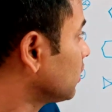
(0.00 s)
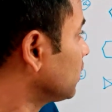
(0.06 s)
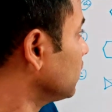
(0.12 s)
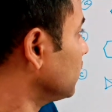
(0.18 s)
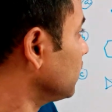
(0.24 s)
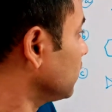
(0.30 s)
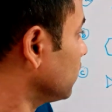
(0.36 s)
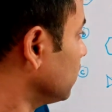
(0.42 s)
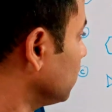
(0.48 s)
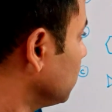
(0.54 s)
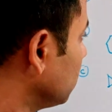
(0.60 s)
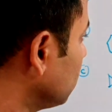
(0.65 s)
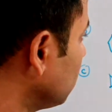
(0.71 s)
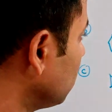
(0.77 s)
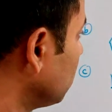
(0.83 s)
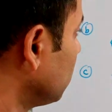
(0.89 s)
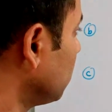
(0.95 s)
3 degree.
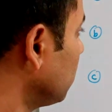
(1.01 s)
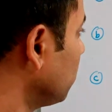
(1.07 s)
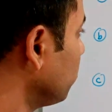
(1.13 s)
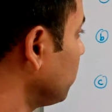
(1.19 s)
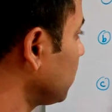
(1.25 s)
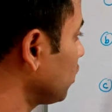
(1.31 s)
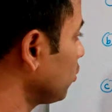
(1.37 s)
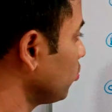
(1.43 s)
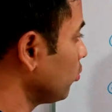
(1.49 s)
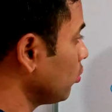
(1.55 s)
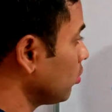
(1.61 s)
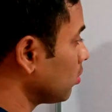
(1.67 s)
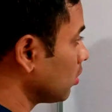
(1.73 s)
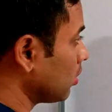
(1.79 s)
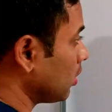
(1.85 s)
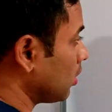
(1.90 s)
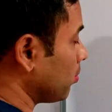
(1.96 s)
But
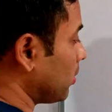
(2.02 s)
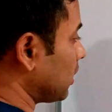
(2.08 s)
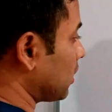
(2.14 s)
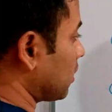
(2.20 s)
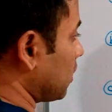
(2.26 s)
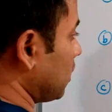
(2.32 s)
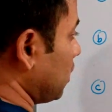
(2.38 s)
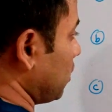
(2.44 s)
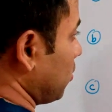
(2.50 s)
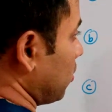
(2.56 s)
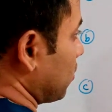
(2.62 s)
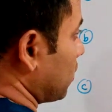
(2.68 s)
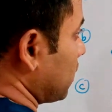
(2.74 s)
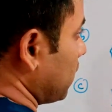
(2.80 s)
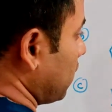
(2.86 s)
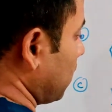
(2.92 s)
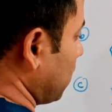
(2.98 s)
you
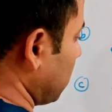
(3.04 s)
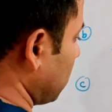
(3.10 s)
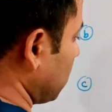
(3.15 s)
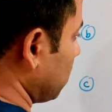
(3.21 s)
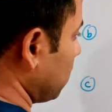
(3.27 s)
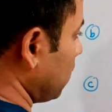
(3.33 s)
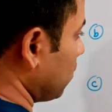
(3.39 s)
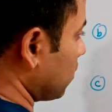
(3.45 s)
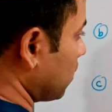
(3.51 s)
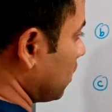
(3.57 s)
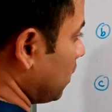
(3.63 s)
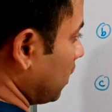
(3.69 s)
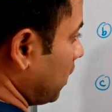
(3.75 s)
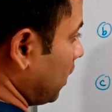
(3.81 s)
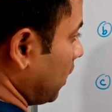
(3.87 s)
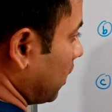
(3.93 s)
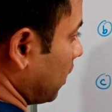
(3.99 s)
see
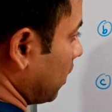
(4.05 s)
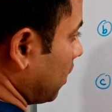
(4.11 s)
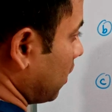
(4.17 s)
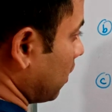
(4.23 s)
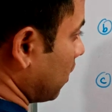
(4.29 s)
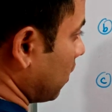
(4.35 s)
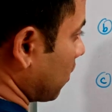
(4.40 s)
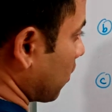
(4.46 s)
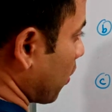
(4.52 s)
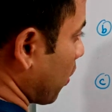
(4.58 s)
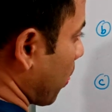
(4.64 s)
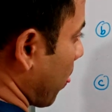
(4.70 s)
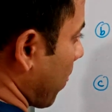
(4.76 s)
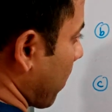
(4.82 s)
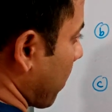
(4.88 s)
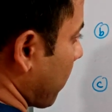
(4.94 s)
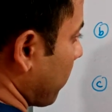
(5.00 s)
here,
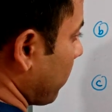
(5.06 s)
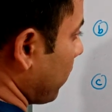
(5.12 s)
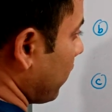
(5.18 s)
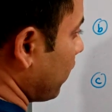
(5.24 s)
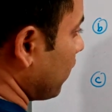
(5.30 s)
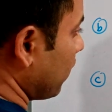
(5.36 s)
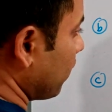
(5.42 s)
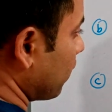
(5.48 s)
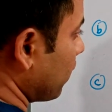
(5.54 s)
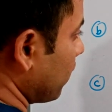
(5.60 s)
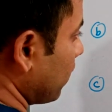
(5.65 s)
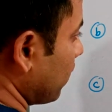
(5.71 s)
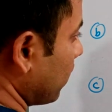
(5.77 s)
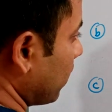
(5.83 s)
this is 3